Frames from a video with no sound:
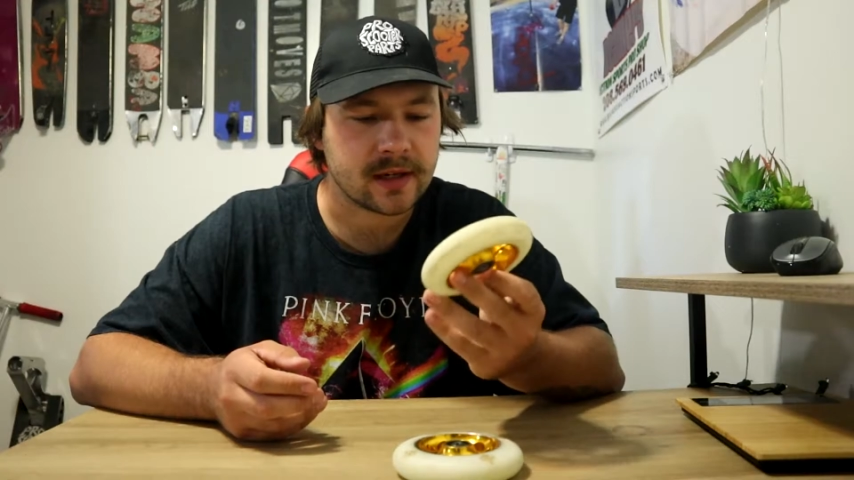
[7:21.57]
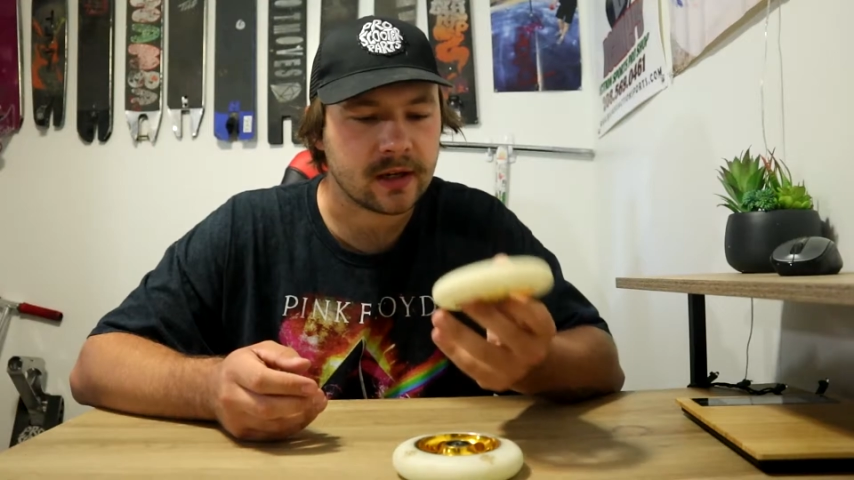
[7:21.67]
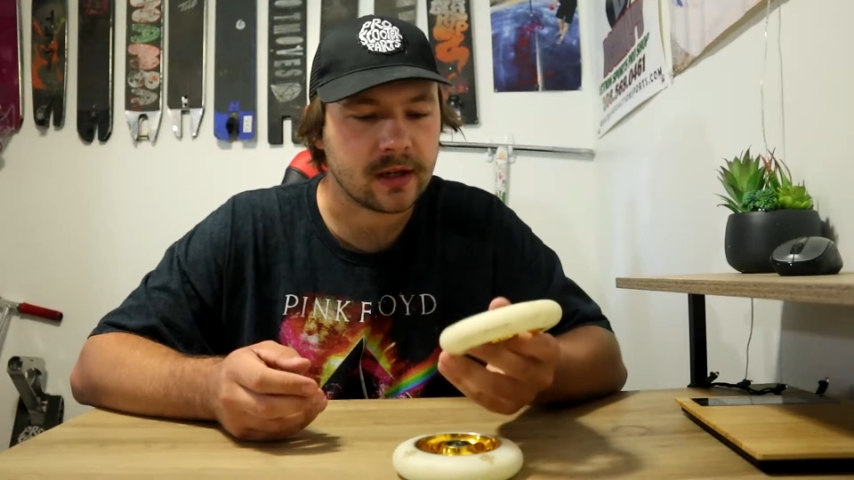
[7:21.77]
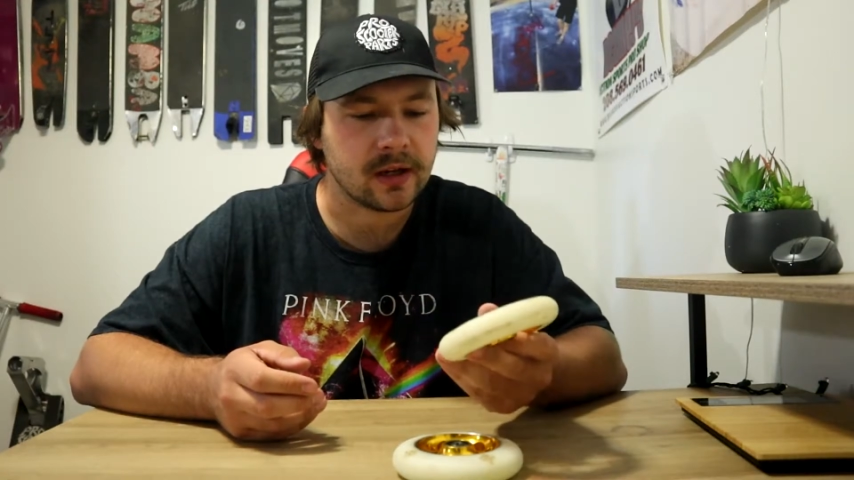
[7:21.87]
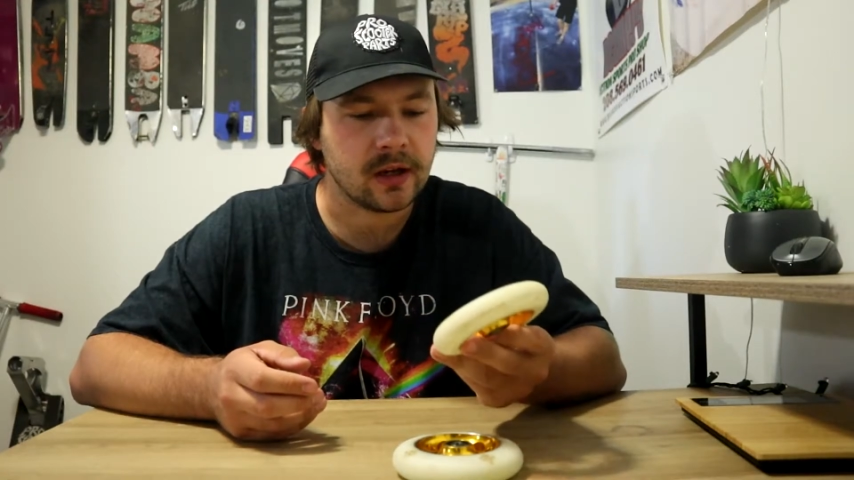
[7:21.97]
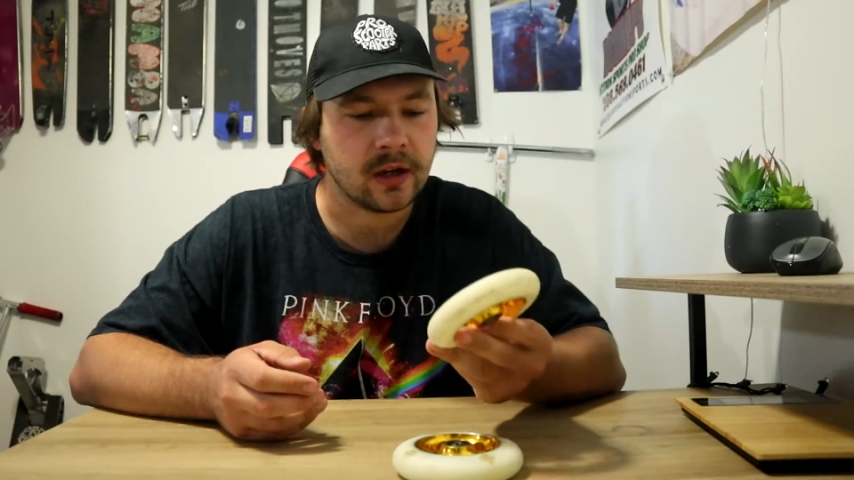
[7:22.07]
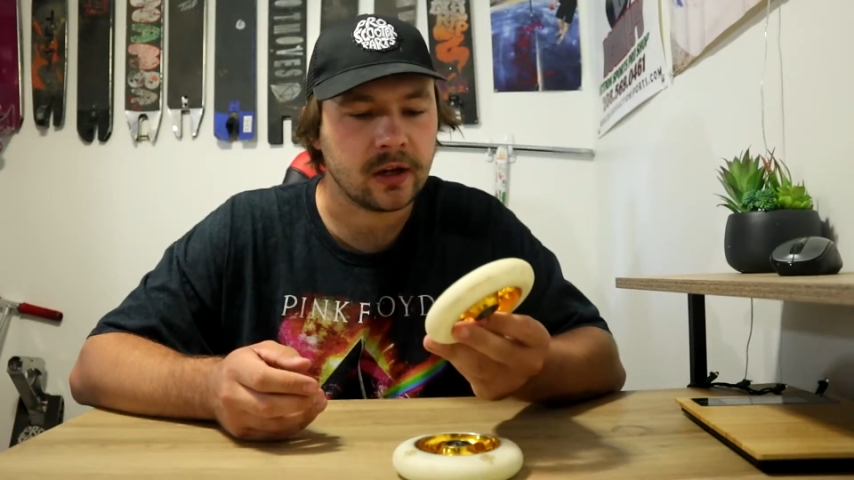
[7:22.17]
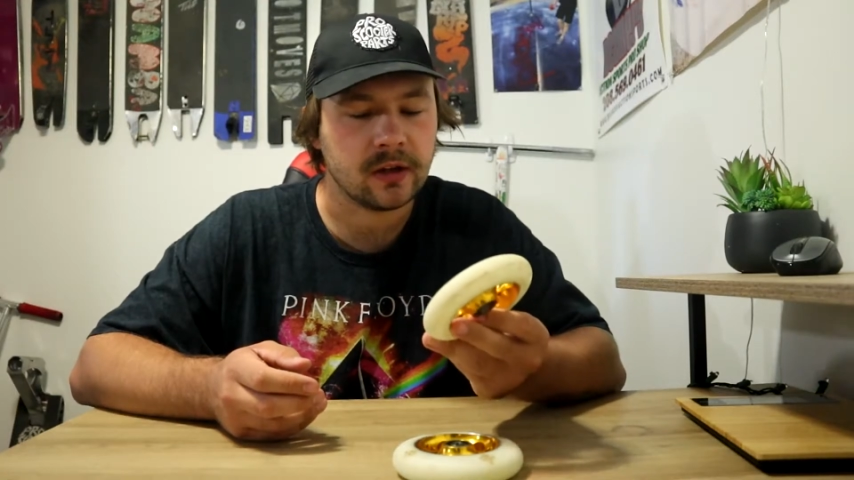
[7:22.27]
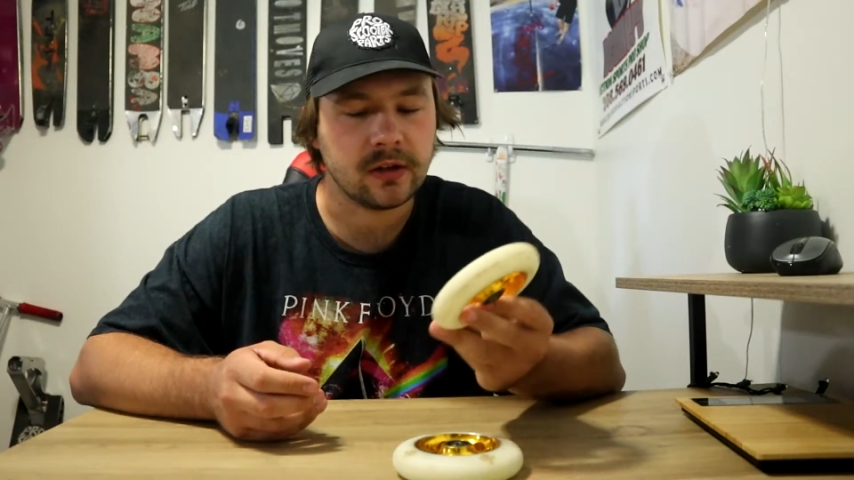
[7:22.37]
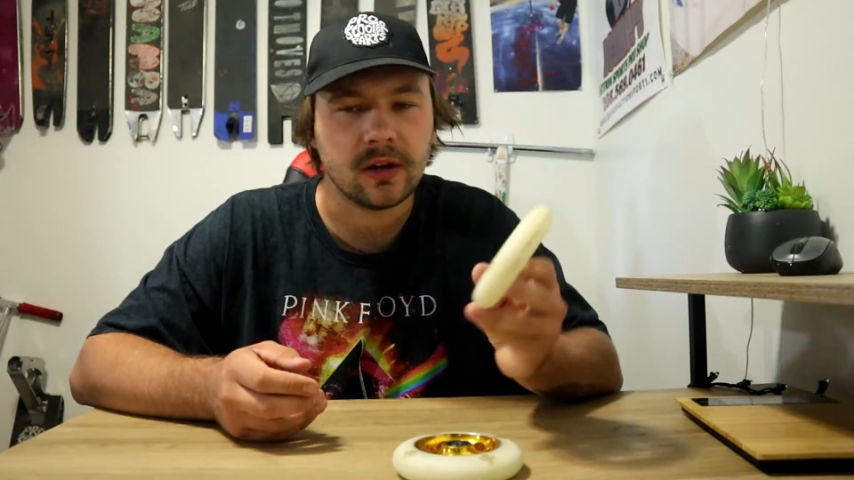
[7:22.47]

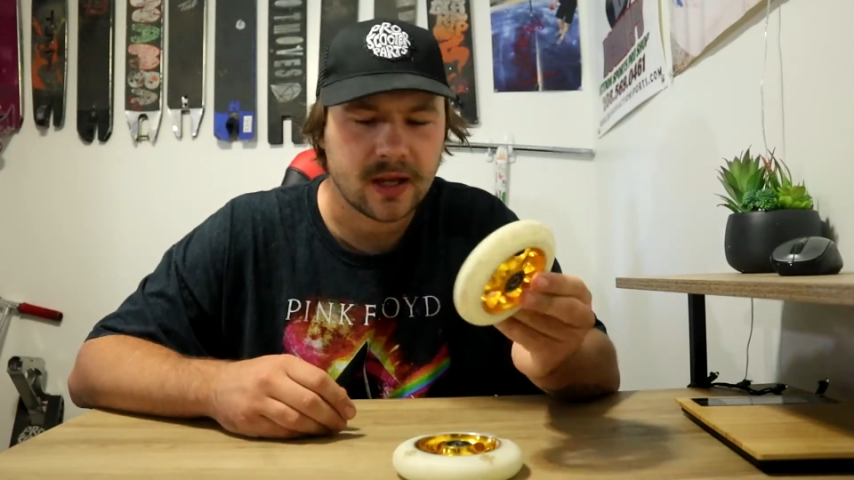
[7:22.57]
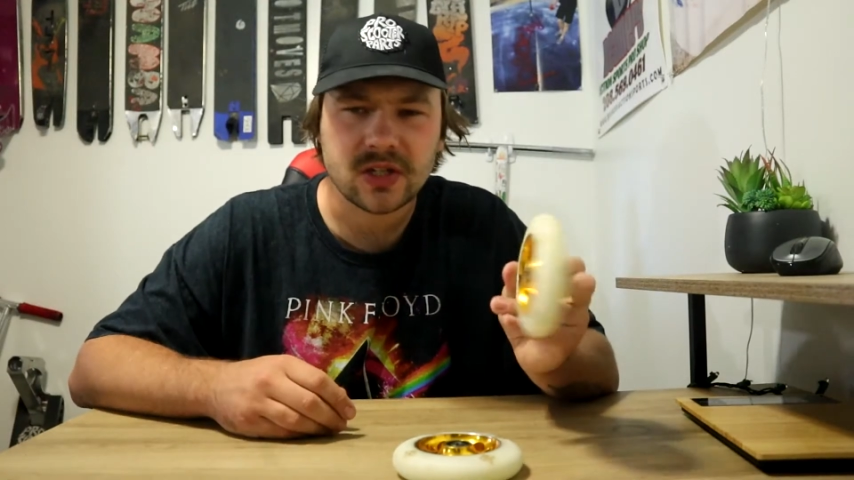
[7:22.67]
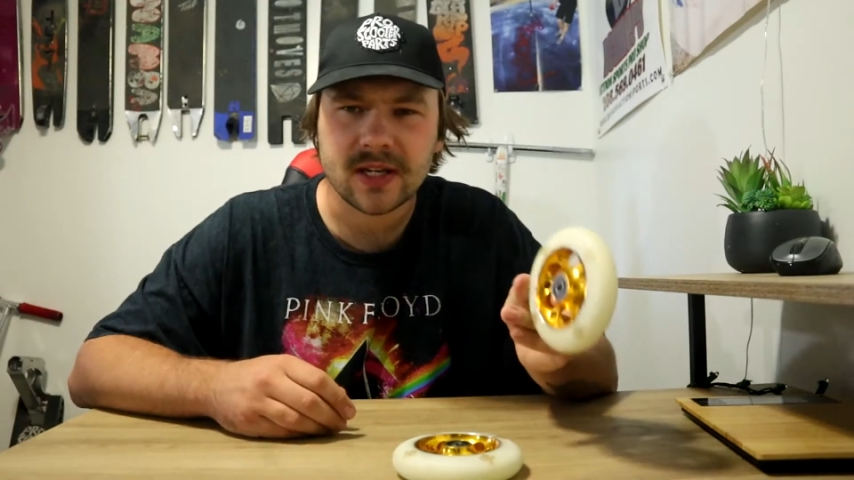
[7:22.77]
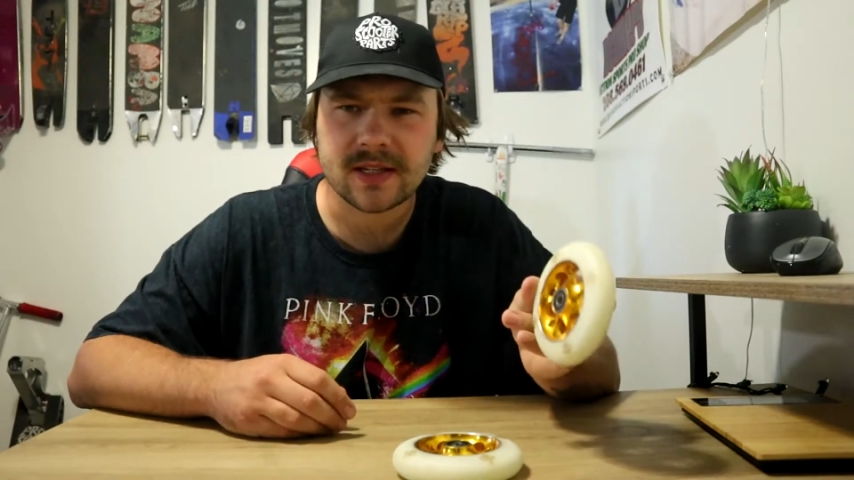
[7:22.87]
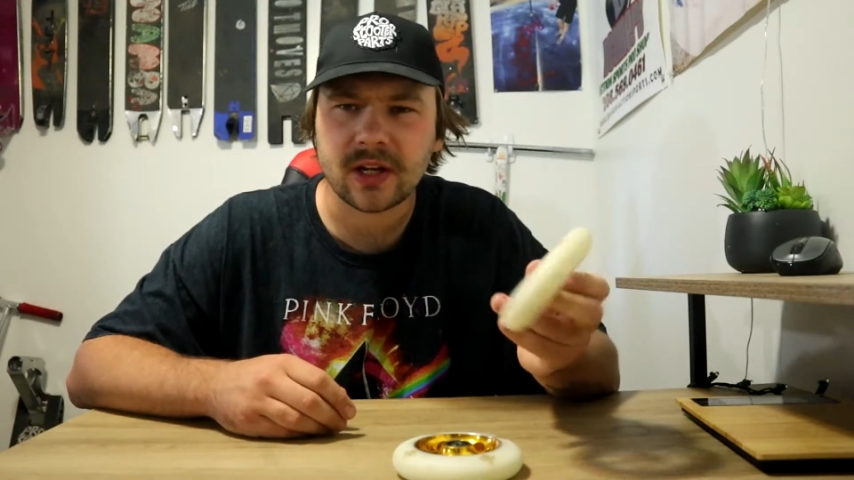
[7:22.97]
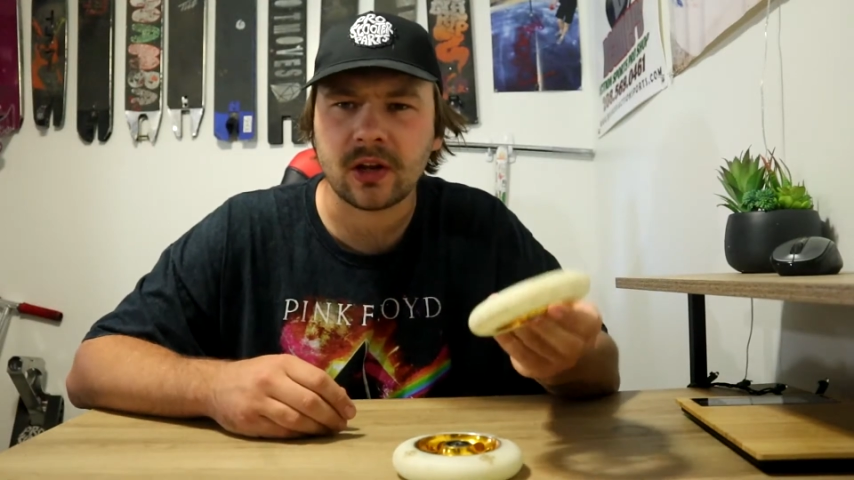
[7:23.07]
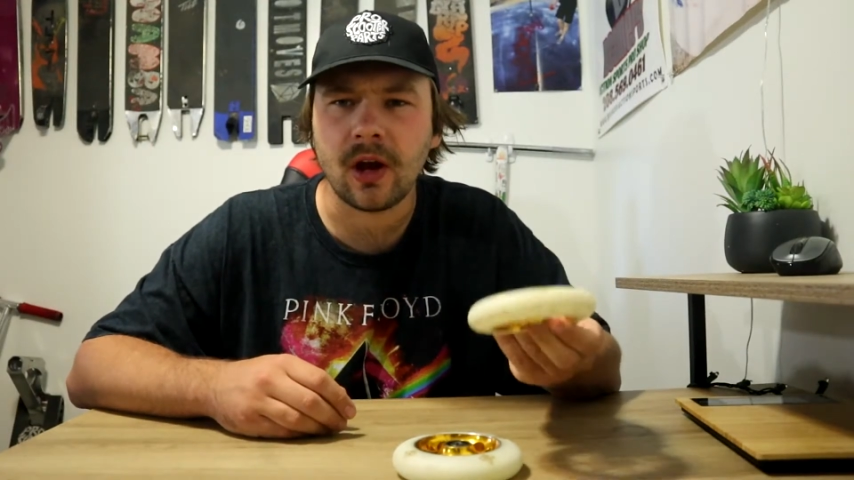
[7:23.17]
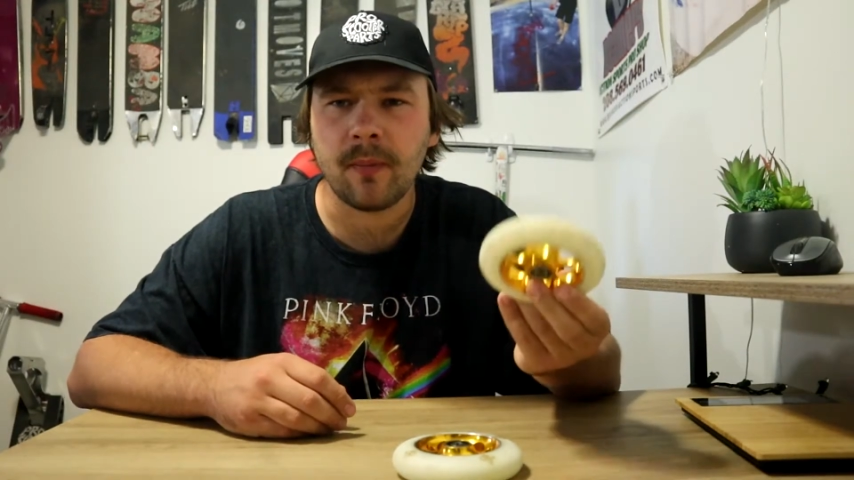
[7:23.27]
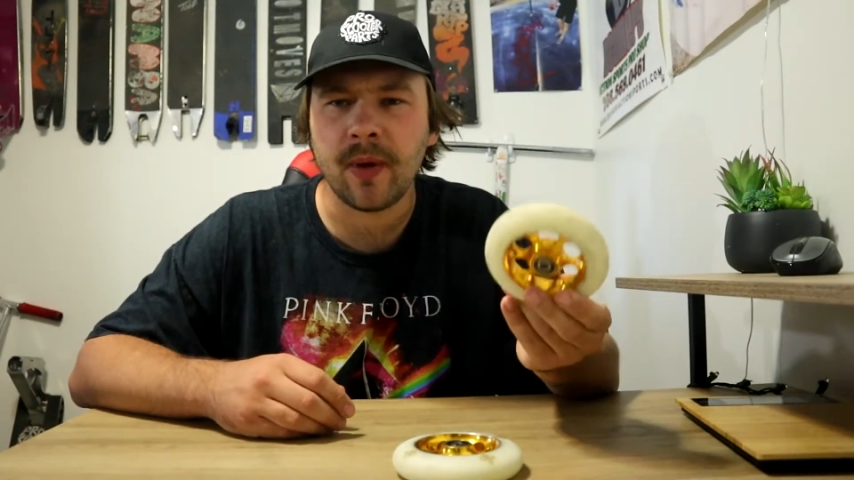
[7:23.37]
a